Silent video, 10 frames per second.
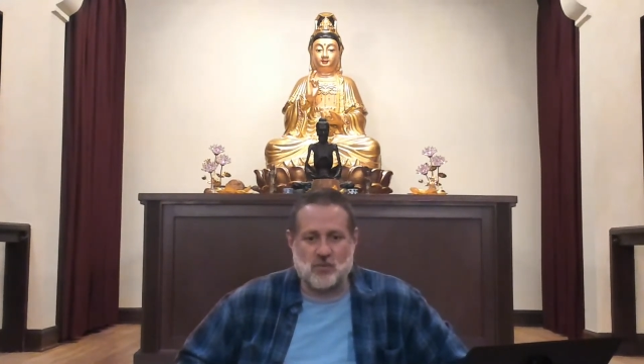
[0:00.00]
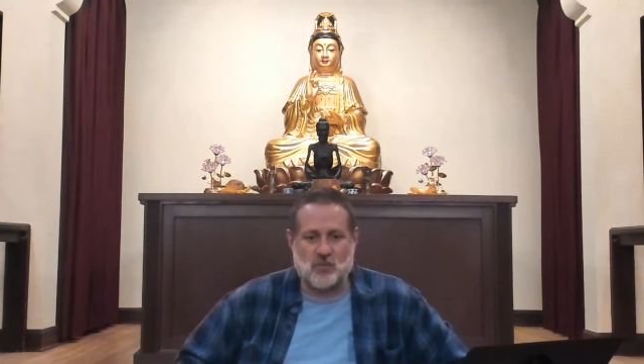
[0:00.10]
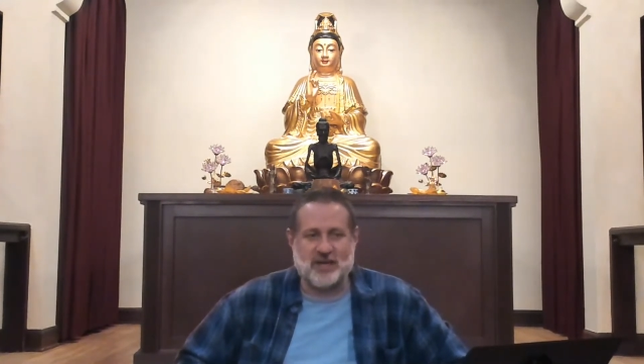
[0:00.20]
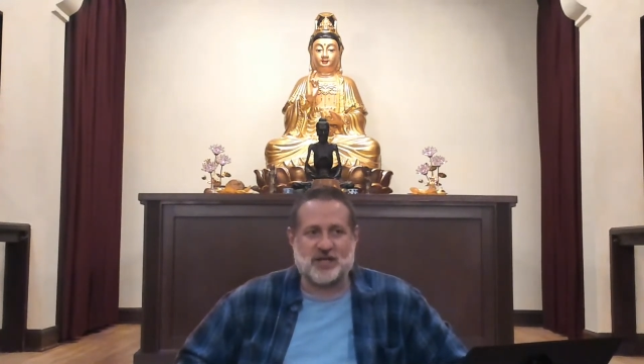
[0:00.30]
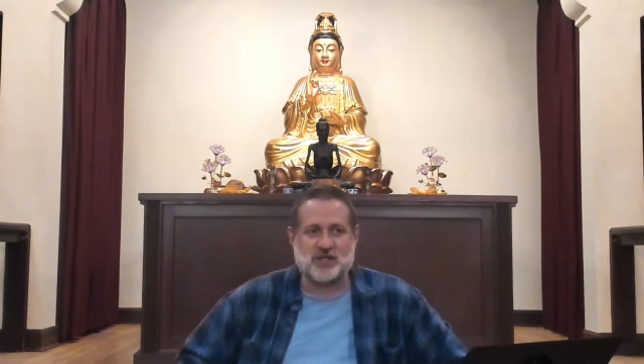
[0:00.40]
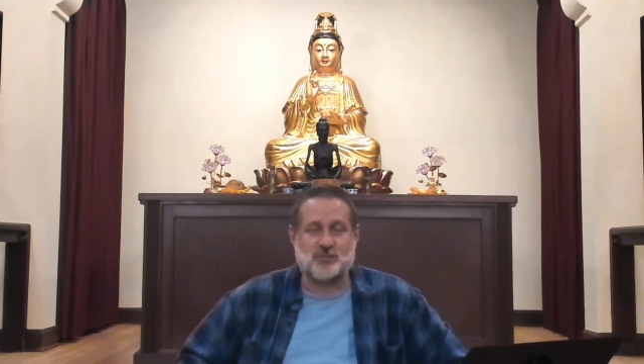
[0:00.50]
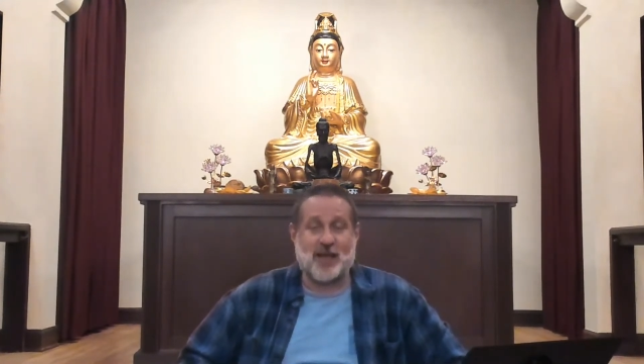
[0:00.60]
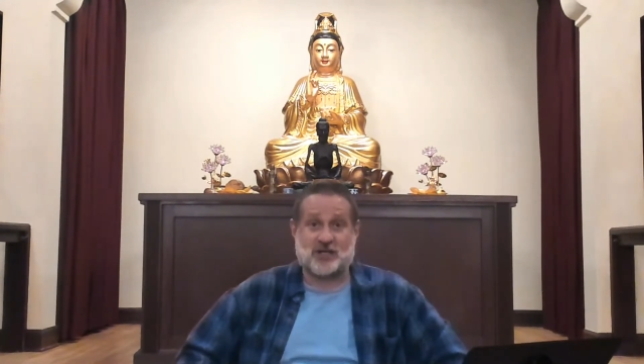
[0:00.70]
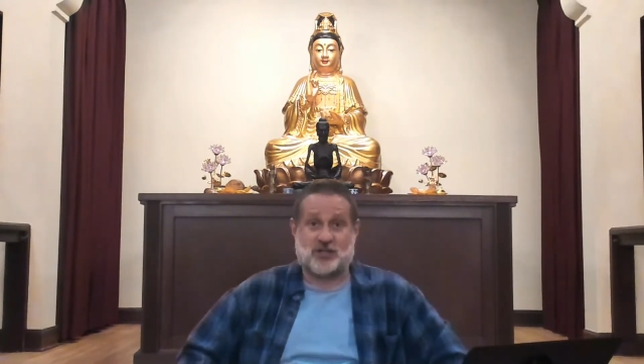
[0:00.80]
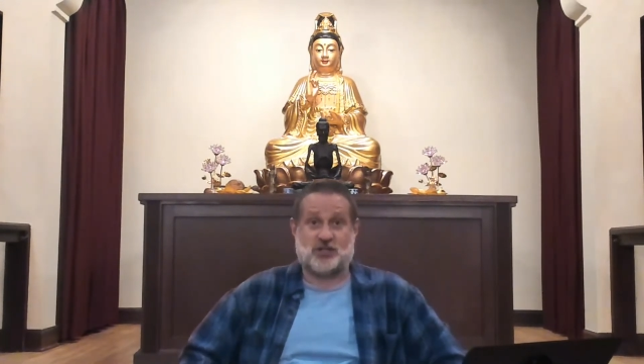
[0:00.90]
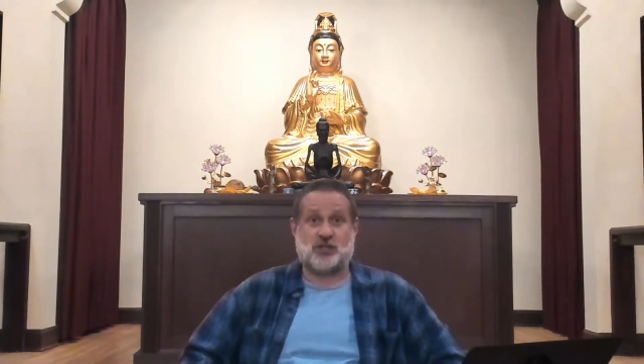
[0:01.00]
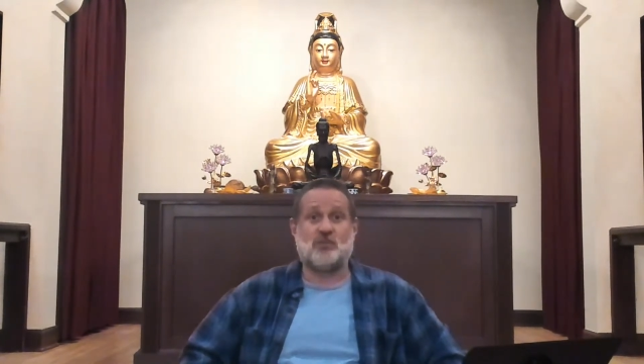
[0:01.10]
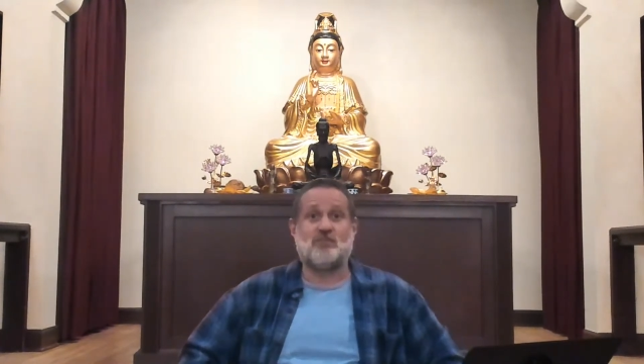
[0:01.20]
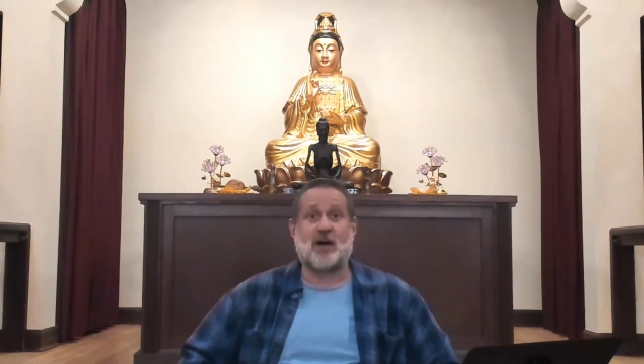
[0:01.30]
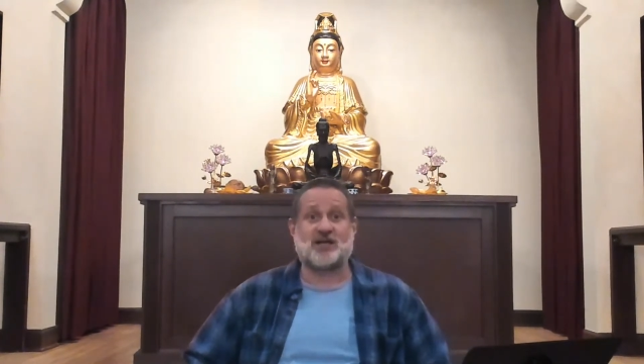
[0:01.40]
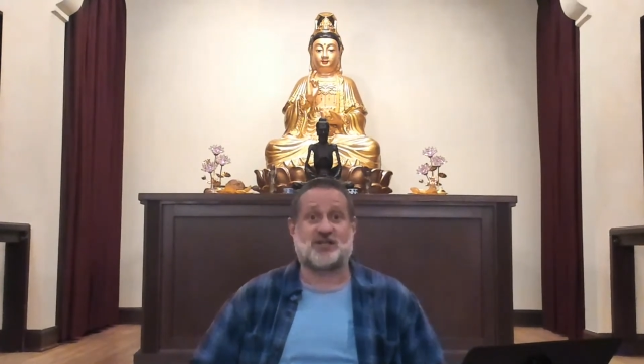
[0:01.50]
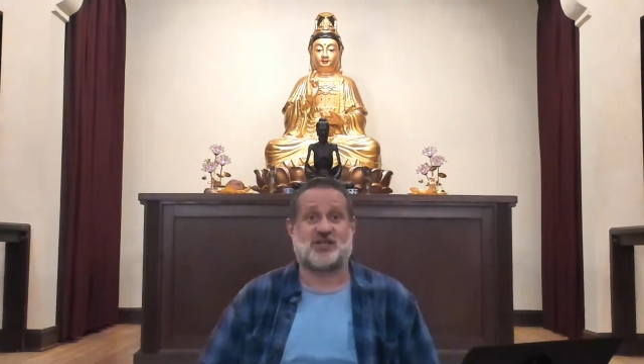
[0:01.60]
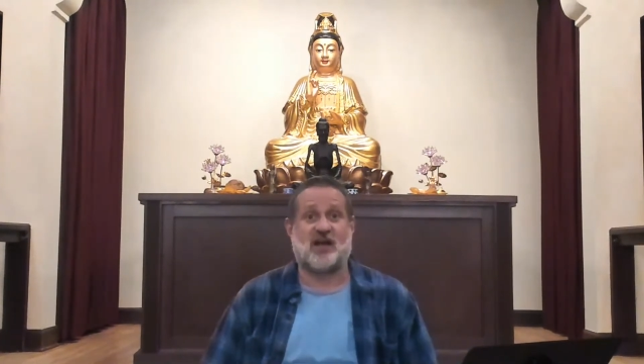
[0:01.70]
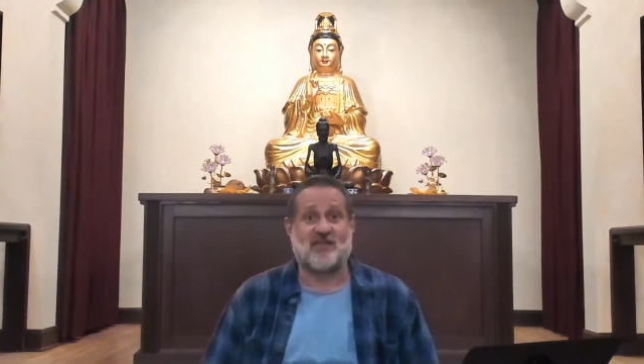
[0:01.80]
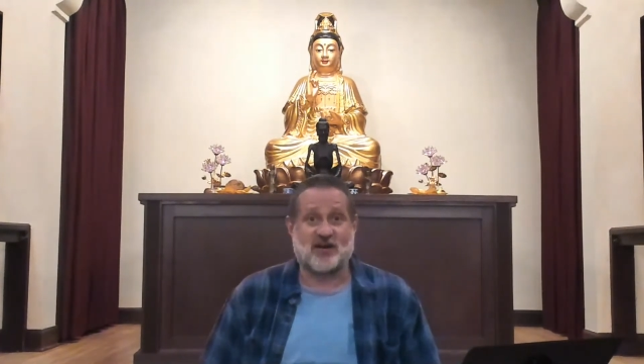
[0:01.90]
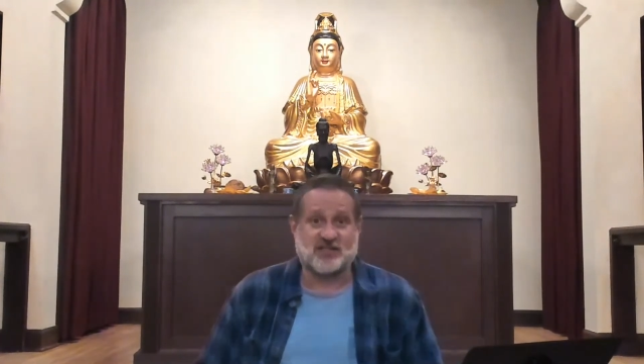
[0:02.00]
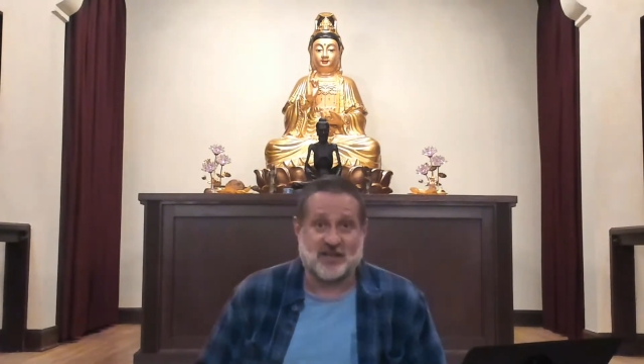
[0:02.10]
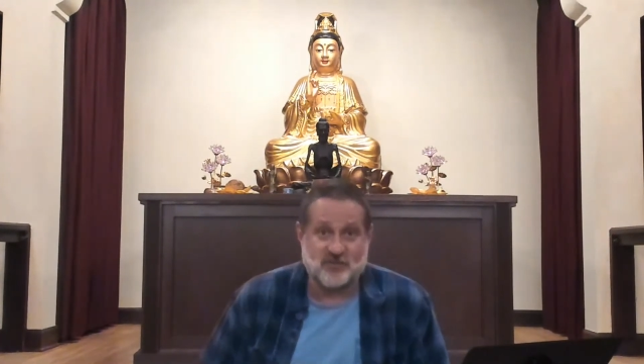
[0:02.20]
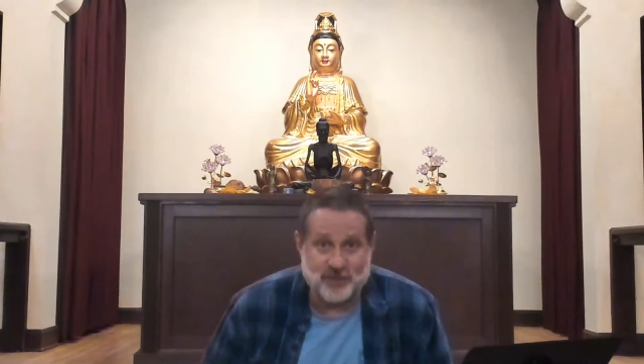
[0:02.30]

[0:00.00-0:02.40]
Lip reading: we expect too much of ourselves.